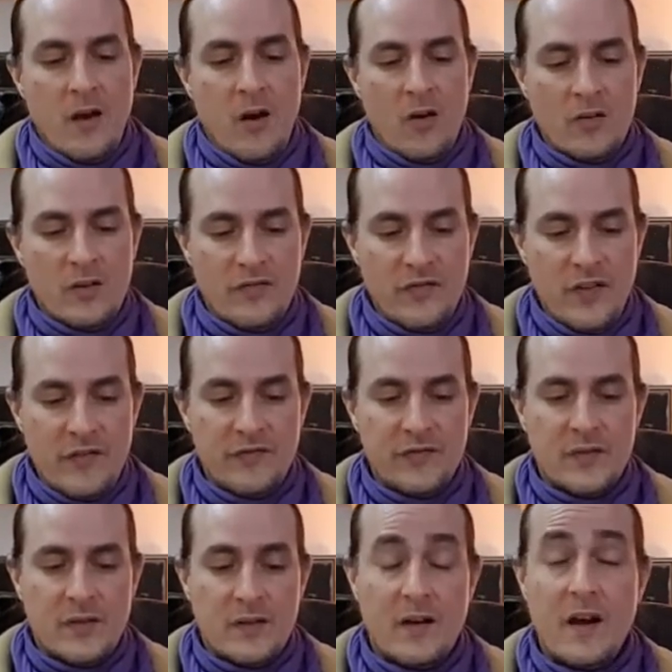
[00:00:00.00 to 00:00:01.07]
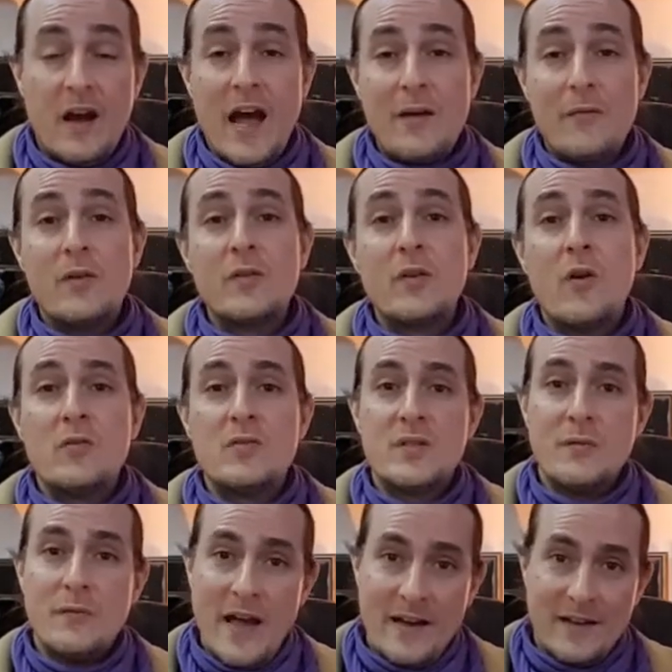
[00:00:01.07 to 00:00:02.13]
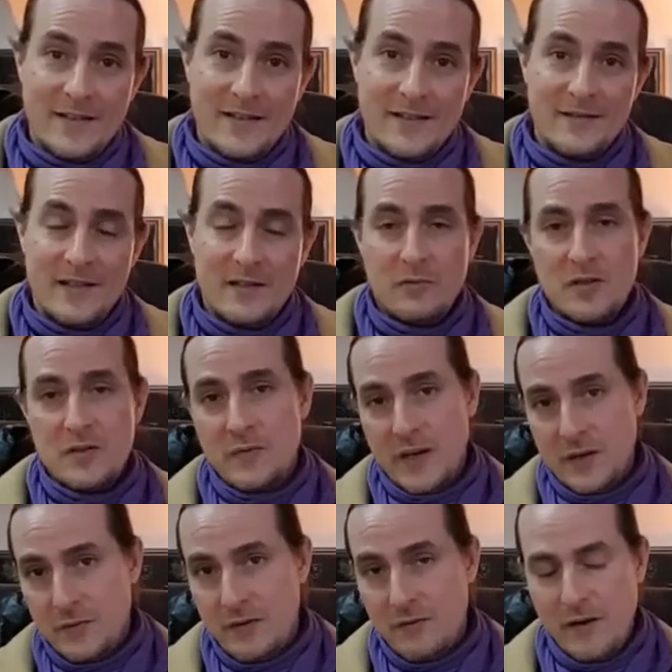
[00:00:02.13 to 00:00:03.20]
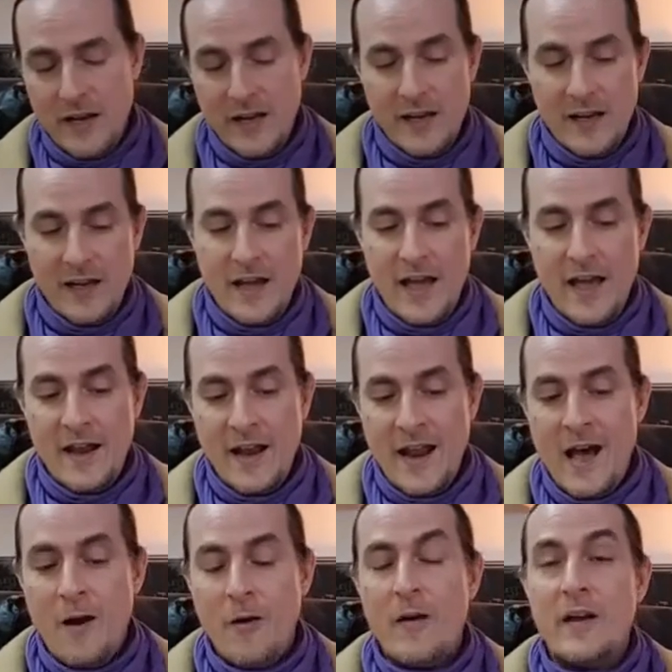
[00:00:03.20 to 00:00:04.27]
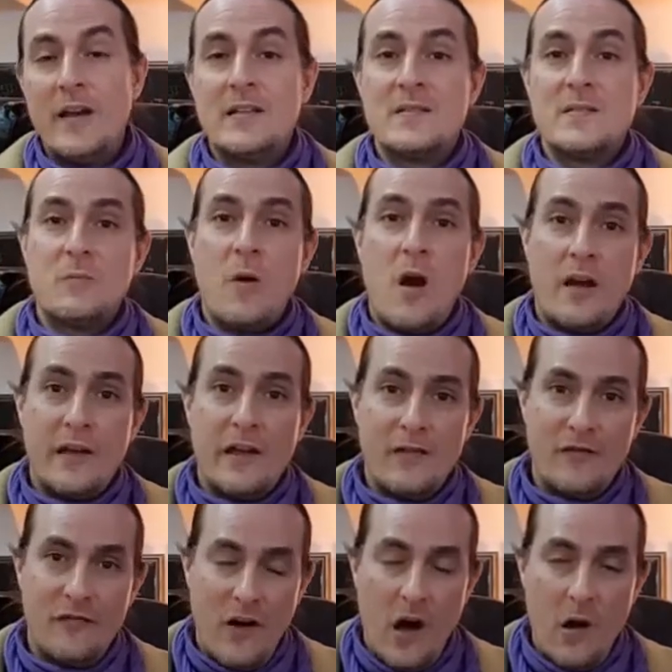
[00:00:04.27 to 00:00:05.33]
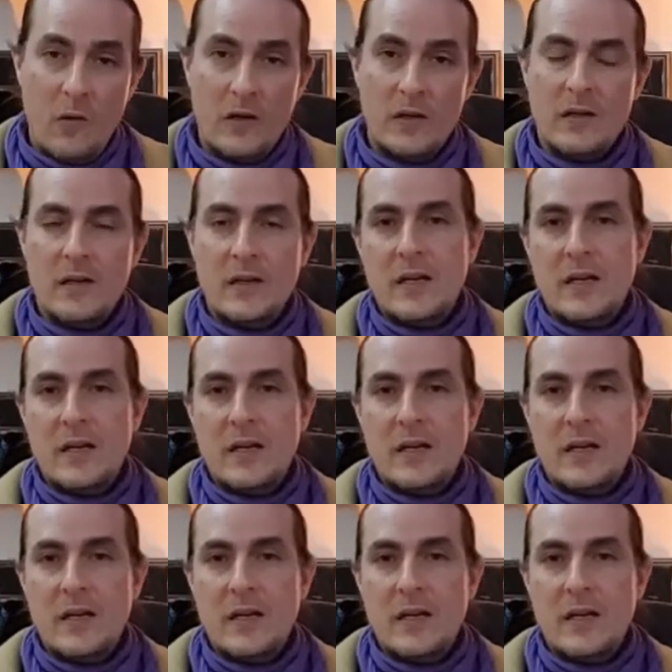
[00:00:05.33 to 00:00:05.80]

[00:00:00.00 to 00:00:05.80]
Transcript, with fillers: On the fifth, Chiron goes direct. It was retrograding, and now it's walking forward.